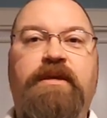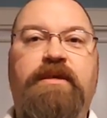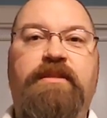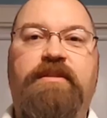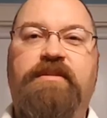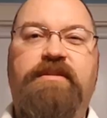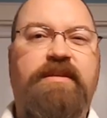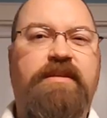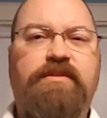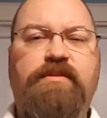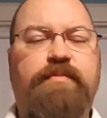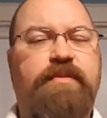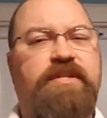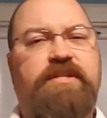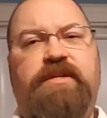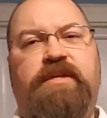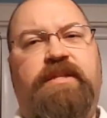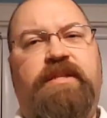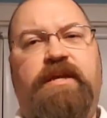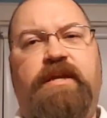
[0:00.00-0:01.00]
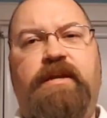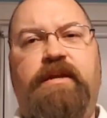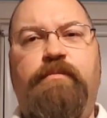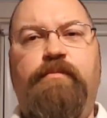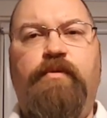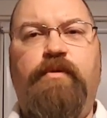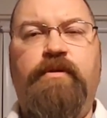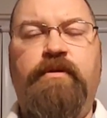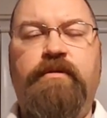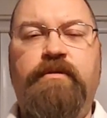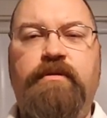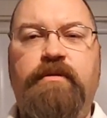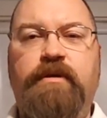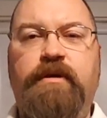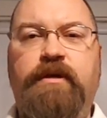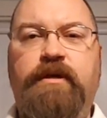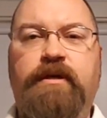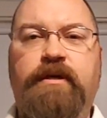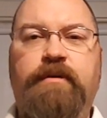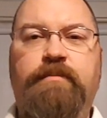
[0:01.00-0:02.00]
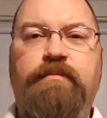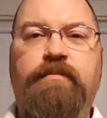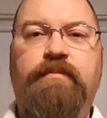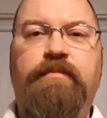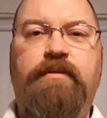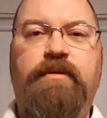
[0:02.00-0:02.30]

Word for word: It's not so much like that anymore. Um,